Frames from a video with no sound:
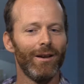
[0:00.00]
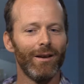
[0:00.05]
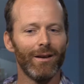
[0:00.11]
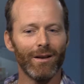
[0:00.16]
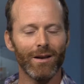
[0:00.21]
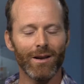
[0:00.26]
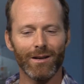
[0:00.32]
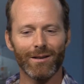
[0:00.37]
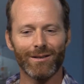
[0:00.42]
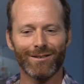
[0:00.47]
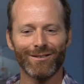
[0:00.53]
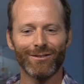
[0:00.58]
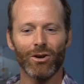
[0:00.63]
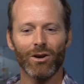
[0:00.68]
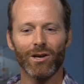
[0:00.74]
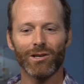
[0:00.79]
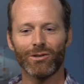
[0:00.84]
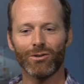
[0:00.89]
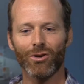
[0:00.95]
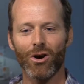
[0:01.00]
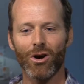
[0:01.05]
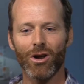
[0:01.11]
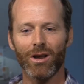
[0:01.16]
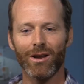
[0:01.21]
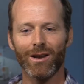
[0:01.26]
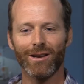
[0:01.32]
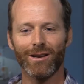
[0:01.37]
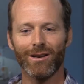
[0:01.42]
Yes, so I
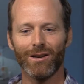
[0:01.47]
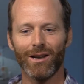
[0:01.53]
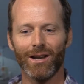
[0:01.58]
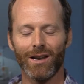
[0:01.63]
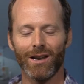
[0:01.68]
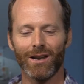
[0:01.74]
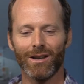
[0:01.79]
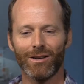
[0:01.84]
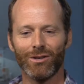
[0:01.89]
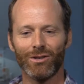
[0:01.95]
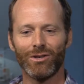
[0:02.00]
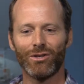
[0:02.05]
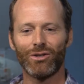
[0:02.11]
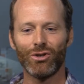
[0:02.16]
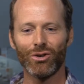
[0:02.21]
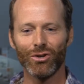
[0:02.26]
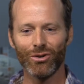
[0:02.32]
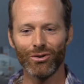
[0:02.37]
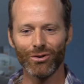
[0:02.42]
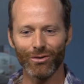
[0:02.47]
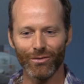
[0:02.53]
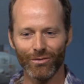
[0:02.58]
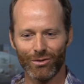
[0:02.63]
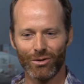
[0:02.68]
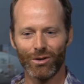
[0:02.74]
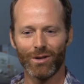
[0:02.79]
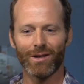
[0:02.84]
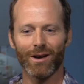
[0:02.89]
started in June of
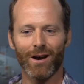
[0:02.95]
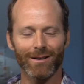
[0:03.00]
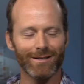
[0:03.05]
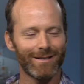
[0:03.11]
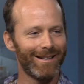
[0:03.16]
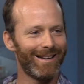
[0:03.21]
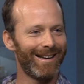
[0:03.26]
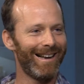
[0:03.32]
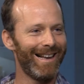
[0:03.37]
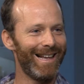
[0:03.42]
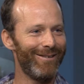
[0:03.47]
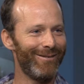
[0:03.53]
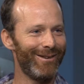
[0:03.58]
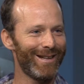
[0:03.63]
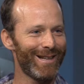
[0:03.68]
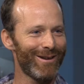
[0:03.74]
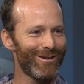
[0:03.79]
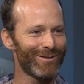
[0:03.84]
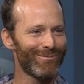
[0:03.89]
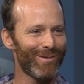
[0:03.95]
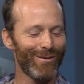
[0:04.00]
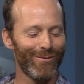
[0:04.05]
2011. That was my